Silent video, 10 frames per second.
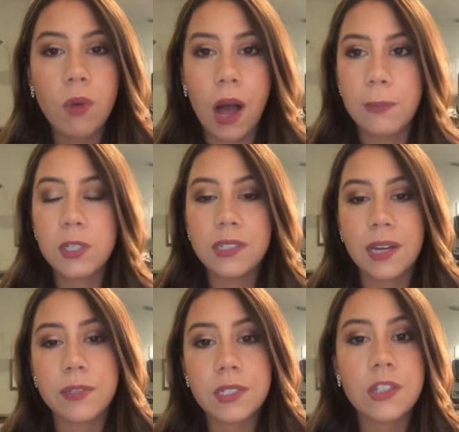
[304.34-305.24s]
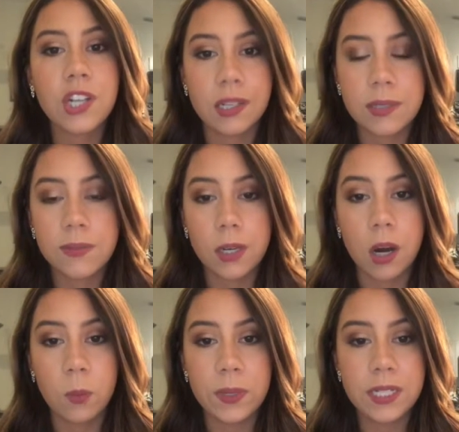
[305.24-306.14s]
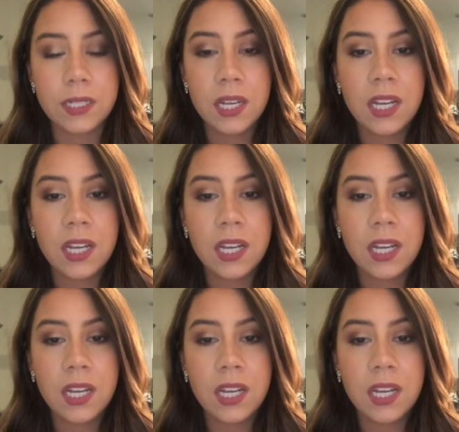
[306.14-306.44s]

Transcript: options I would suggest for carpets.